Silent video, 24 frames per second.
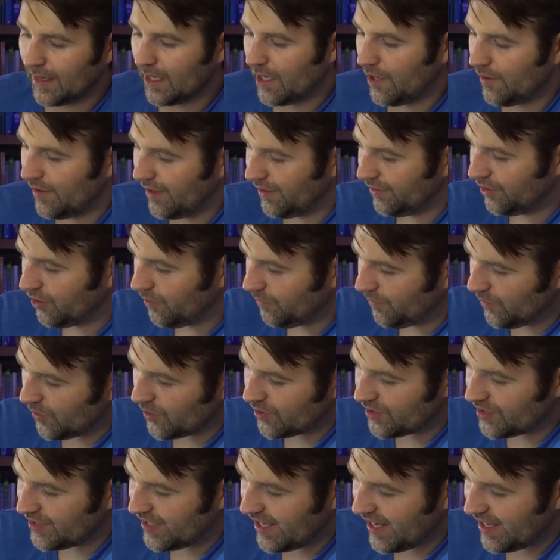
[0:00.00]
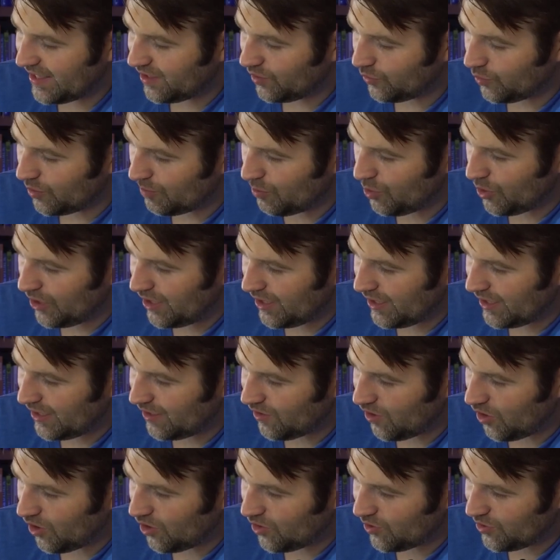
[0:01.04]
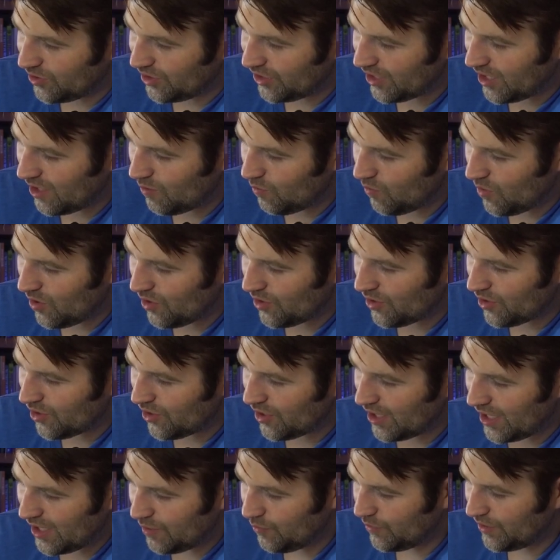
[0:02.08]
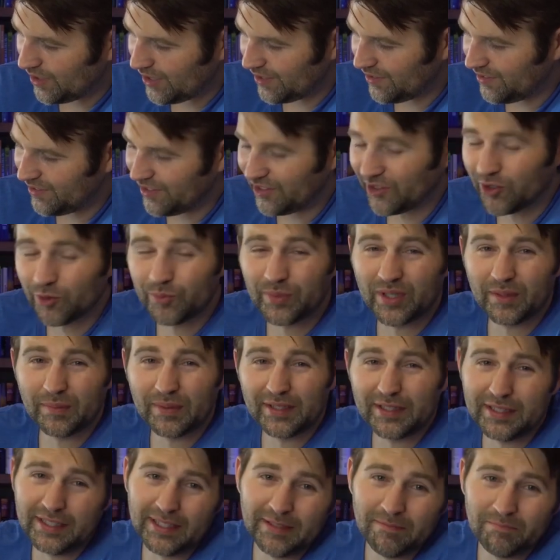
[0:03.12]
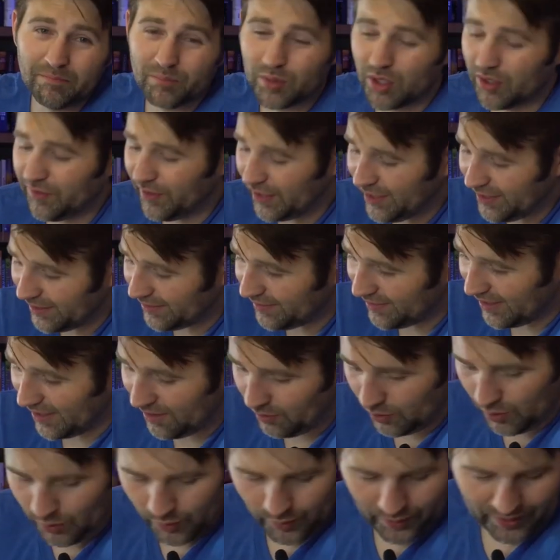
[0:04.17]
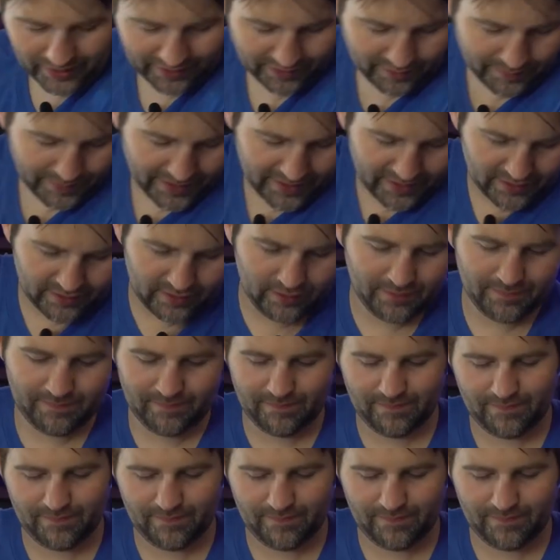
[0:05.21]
Alright, so first test, we put it in RODI water and we got 0 PPT. Perfect, exactly what we'd expect.